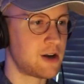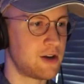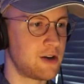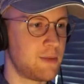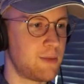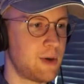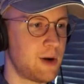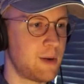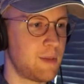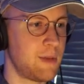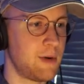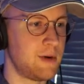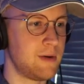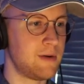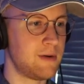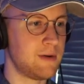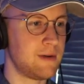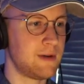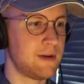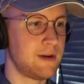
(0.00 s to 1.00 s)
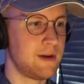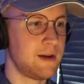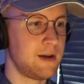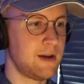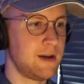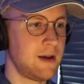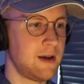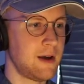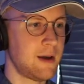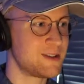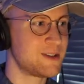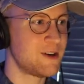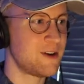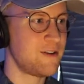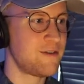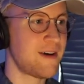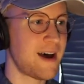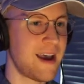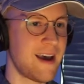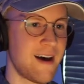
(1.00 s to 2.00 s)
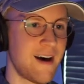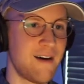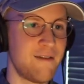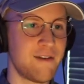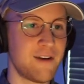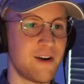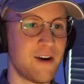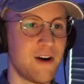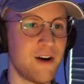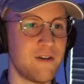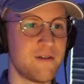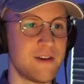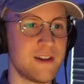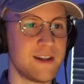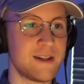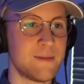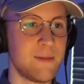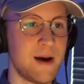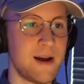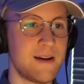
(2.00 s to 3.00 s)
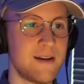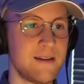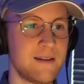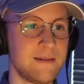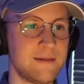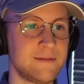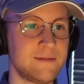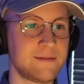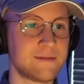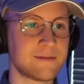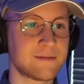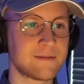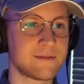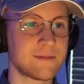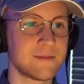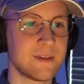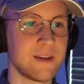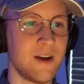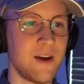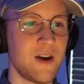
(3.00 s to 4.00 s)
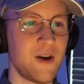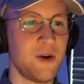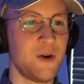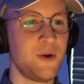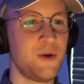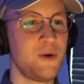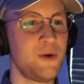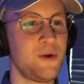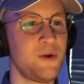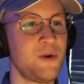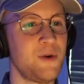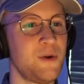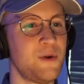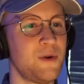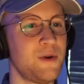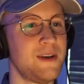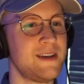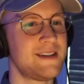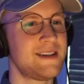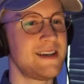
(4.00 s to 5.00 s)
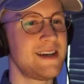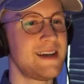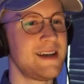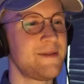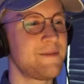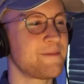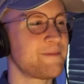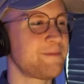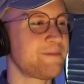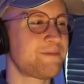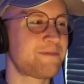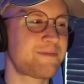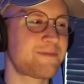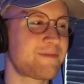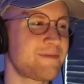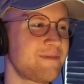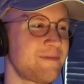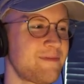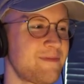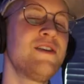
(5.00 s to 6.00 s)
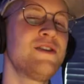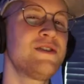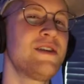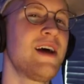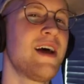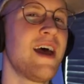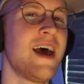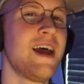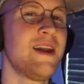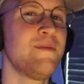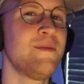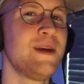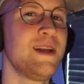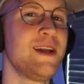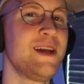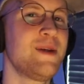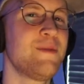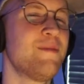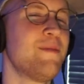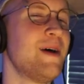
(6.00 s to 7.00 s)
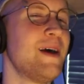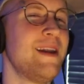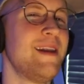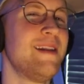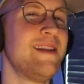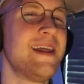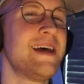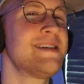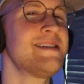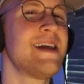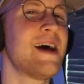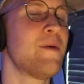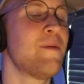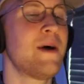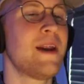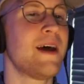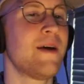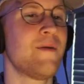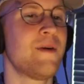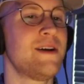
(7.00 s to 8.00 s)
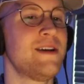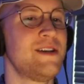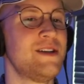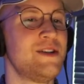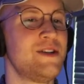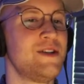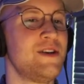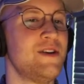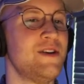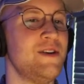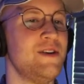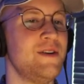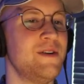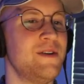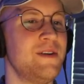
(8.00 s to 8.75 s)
this darker purple. Cool. So if I hover over this button, ooh, you see, the color's not animating, but that's not what I wanted to